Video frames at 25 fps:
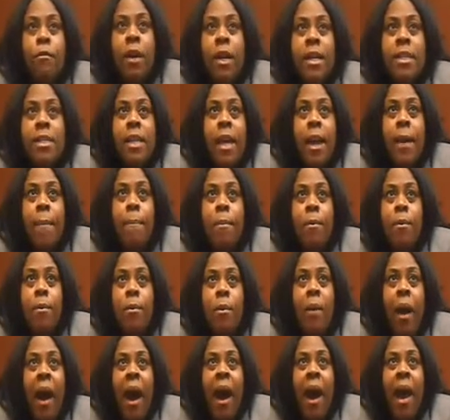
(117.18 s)
For
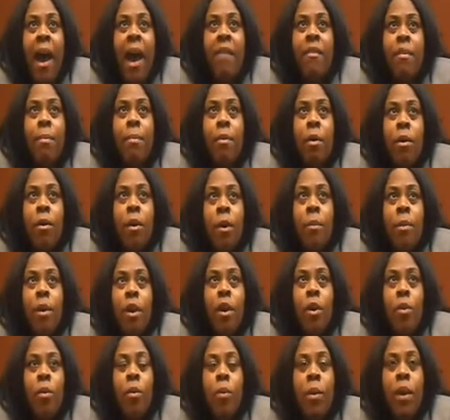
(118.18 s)
example, I have a program
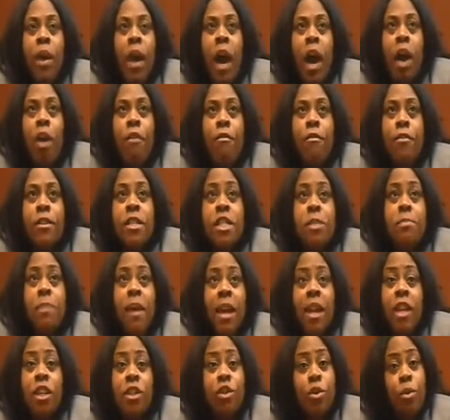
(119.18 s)
here where we offer
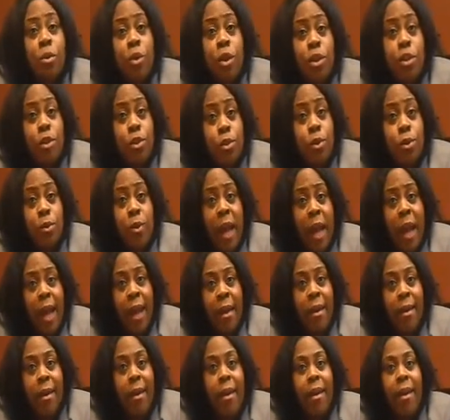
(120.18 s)
Spanish during the school
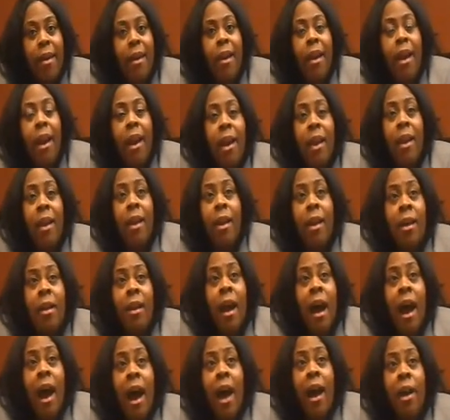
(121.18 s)
day.
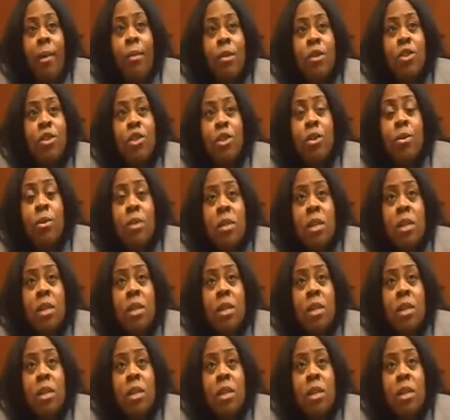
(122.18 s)
And I was